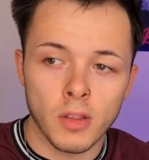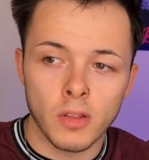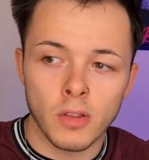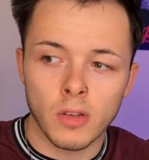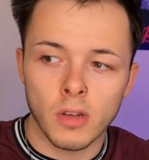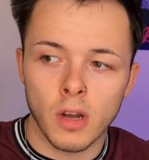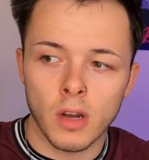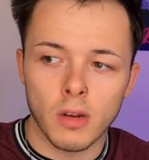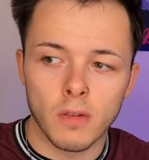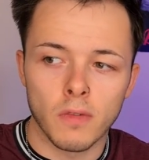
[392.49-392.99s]

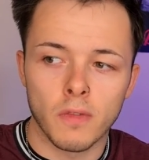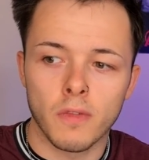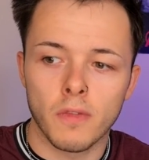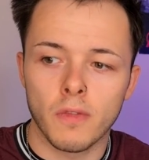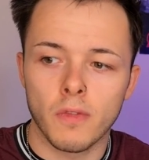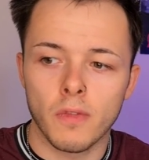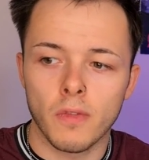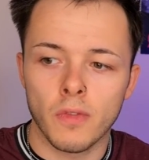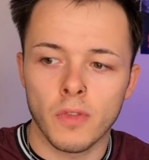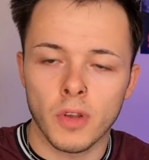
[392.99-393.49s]
kind of
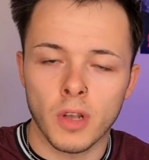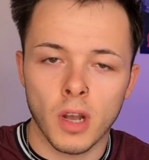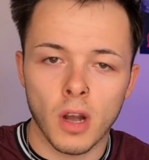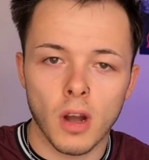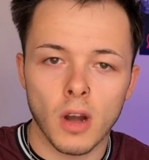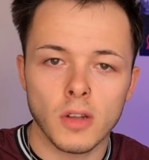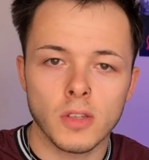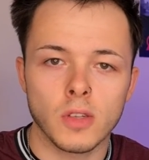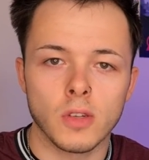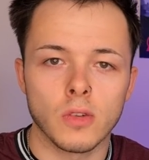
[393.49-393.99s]
the
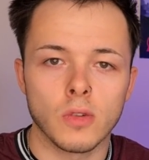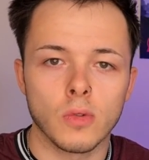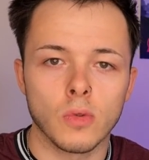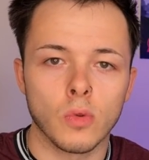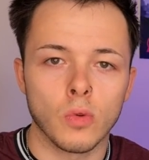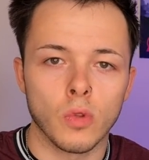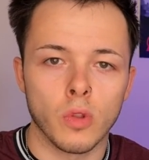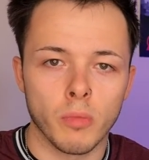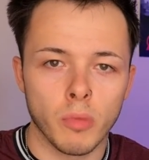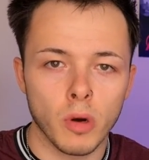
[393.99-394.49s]
carton
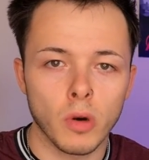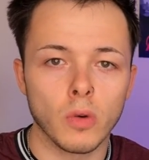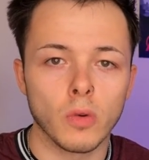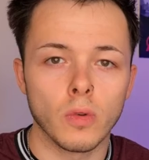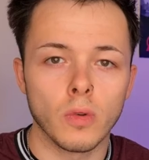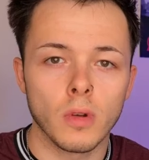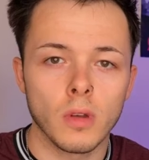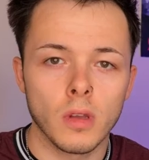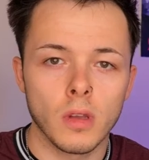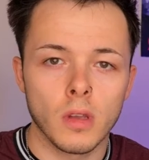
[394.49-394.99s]
or the
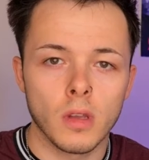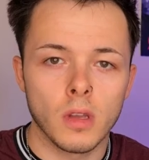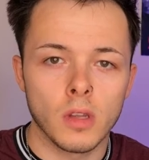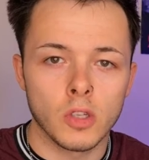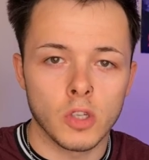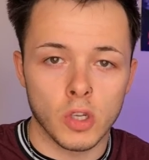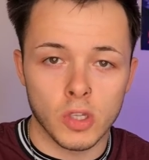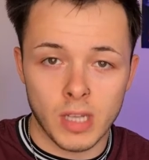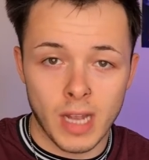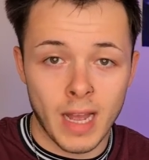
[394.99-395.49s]
bottle,
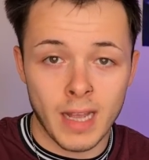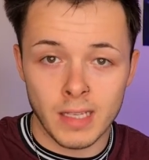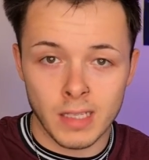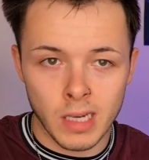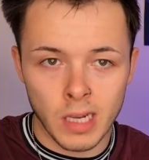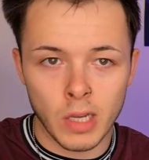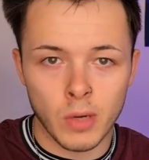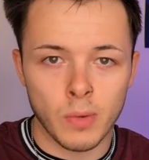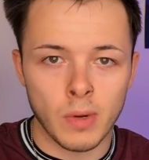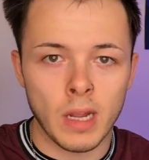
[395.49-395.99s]
just as
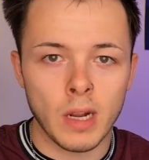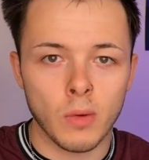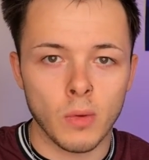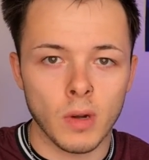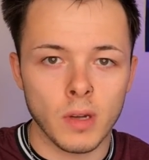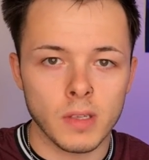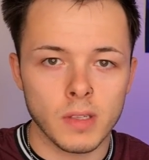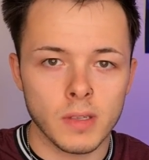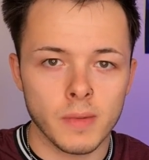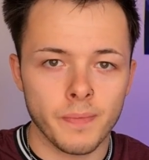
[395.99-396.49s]
liquid egg
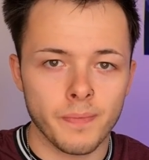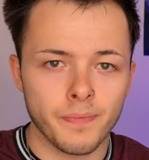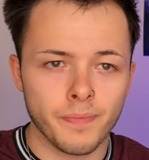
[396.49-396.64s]
whites.